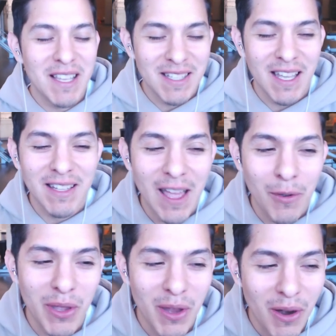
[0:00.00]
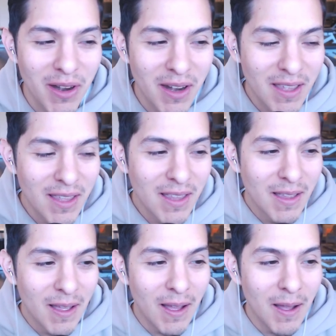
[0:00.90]
they say that we are
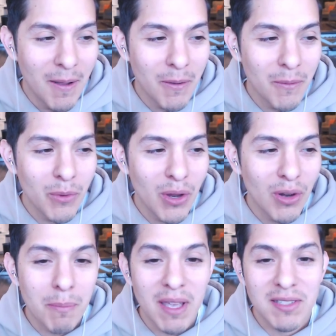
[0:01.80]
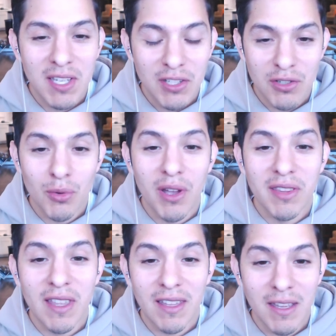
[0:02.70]
the best teachers, the
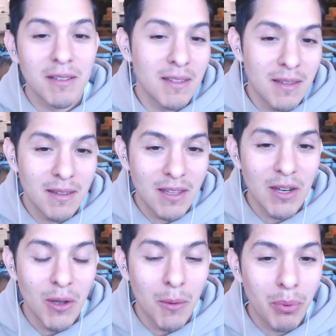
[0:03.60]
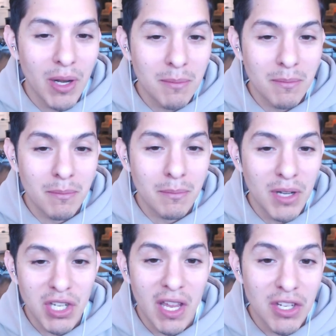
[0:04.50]
one that get pretty
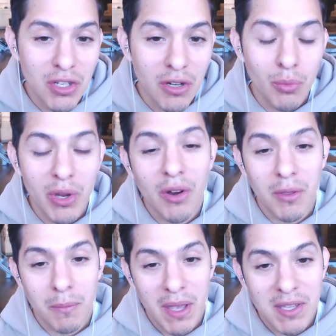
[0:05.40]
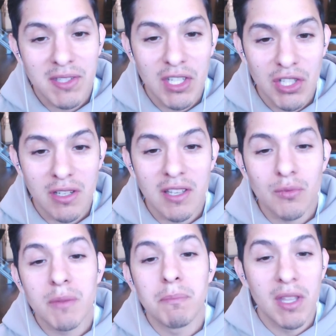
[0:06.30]
much injured. We are the best teachers
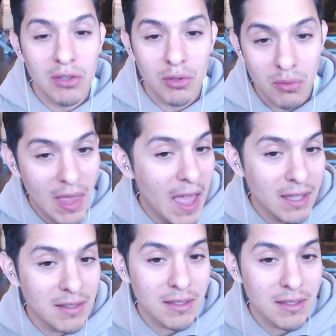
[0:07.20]
because we've been through that